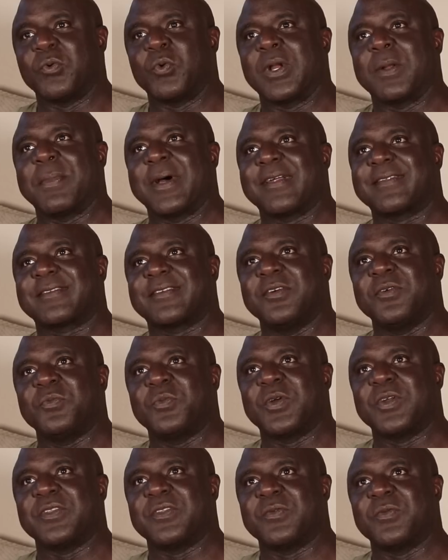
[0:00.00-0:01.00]
So what about school?
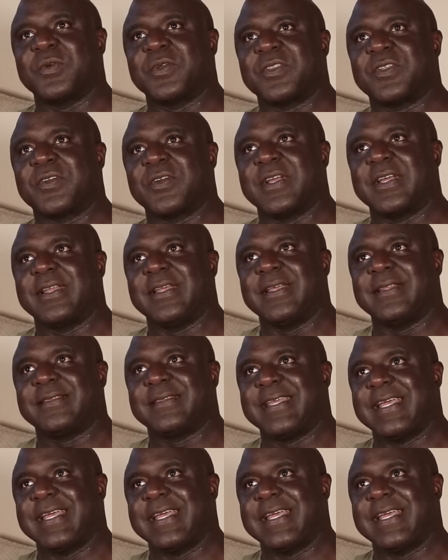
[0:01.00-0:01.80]
Were, were there any